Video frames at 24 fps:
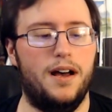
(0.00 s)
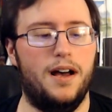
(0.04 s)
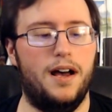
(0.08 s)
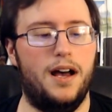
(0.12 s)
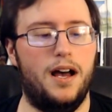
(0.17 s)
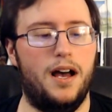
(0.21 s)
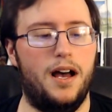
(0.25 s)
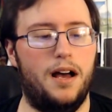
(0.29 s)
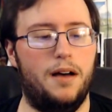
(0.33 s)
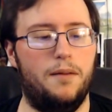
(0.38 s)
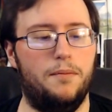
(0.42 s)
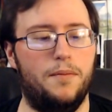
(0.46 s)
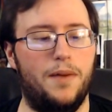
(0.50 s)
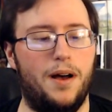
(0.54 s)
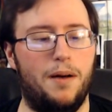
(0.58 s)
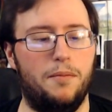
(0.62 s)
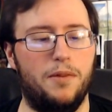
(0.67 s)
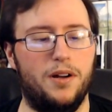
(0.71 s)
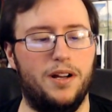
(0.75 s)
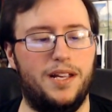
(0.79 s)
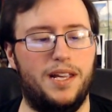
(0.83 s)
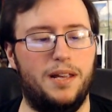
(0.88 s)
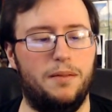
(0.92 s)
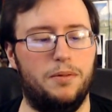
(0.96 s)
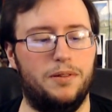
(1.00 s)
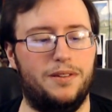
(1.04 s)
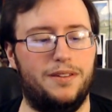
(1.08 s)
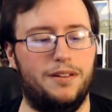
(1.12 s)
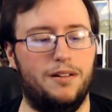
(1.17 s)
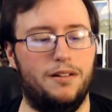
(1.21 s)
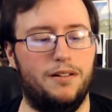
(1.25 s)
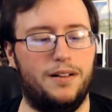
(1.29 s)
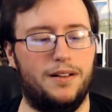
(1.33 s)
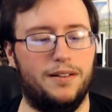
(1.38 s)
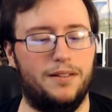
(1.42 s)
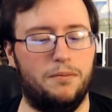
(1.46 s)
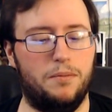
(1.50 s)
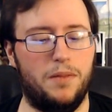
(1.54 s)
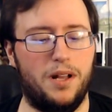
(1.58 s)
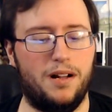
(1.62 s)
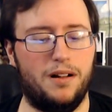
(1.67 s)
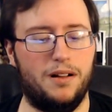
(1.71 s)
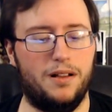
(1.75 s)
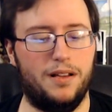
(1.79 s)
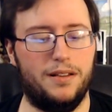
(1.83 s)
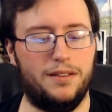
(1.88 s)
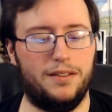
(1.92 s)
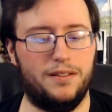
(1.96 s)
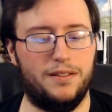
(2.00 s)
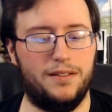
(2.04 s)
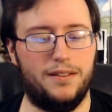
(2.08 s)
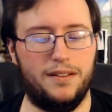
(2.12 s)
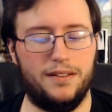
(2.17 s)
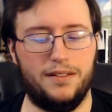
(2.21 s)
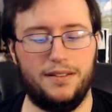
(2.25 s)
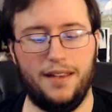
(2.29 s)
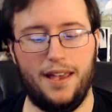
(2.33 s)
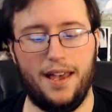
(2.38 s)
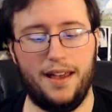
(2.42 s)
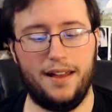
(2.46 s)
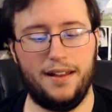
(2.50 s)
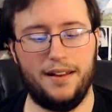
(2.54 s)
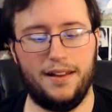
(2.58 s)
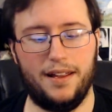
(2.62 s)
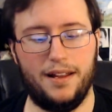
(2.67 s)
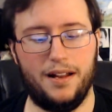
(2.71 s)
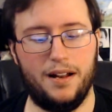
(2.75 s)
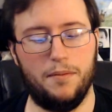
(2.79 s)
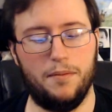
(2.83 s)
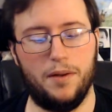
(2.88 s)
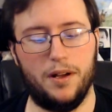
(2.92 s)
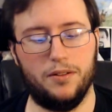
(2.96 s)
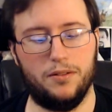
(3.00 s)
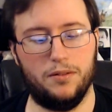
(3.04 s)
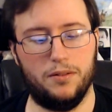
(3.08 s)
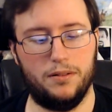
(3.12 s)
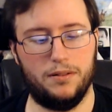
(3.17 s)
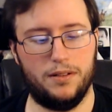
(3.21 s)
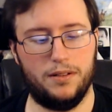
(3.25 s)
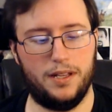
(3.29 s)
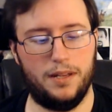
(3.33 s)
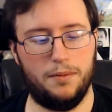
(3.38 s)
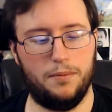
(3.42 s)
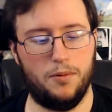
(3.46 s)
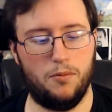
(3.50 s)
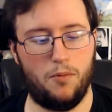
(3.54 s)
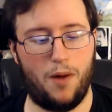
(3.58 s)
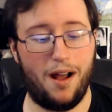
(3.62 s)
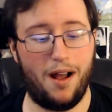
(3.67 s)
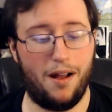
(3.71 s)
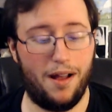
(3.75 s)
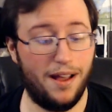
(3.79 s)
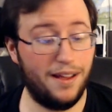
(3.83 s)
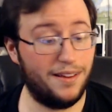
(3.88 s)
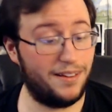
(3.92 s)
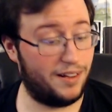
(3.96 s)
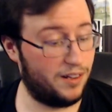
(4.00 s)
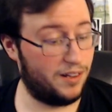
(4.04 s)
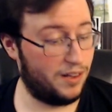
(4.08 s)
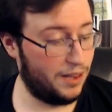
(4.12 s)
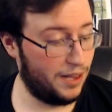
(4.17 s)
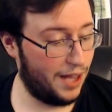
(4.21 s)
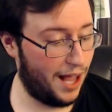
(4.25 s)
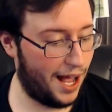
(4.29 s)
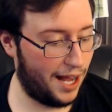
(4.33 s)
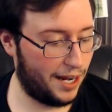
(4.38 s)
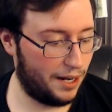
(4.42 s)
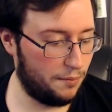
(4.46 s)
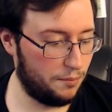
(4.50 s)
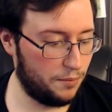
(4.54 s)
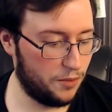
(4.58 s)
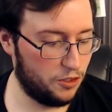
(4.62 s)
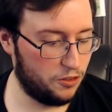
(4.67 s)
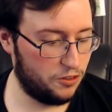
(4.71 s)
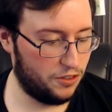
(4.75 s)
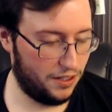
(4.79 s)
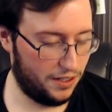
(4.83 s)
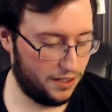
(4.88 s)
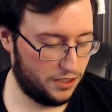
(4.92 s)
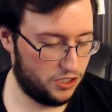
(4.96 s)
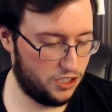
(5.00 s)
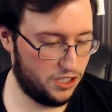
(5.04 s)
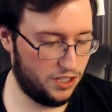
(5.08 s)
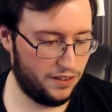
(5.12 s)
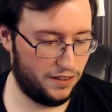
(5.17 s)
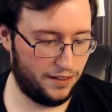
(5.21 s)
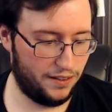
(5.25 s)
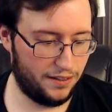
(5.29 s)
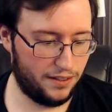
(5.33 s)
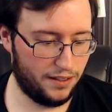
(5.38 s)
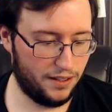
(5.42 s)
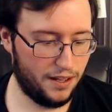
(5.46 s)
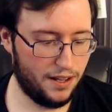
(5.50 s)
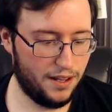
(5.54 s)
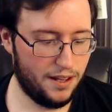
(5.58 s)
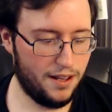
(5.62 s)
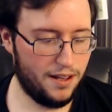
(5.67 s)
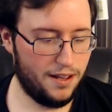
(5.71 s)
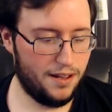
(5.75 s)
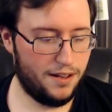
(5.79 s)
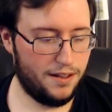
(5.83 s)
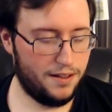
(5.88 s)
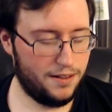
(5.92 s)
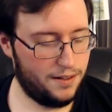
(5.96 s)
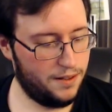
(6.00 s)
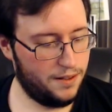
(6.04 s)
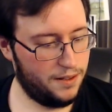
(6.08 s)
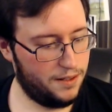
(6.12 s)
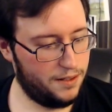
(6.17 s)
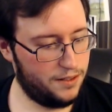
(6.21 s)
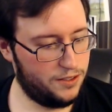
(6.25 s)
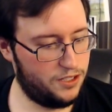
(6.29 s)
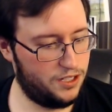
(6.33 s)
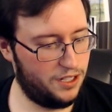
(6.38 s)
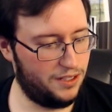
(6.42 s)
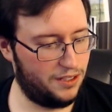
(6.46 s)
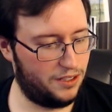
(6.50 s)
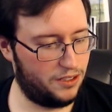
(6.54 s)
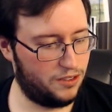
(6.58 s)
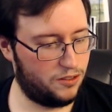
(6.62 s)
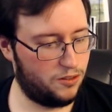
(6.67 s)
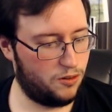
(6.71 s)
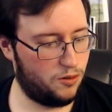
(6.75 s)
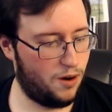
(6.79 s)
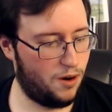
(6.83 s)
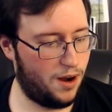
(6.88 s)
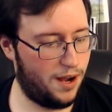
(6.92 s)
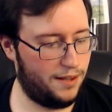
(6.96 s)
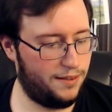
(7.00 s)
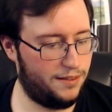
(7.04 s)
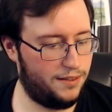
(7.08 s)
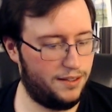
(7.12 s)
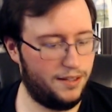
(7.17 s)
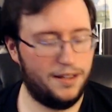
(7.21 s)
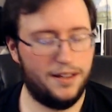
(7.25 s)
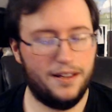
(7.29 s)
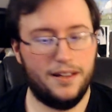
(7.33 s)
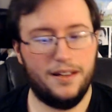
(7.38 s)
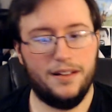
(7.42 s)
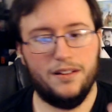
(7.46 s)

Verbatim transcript: Um, I'm gonna keep it sealed because I'm not gonna listen to this yet, and I might as well keep it. Wow, that's a lot of music. Jesus, Jesus Christ!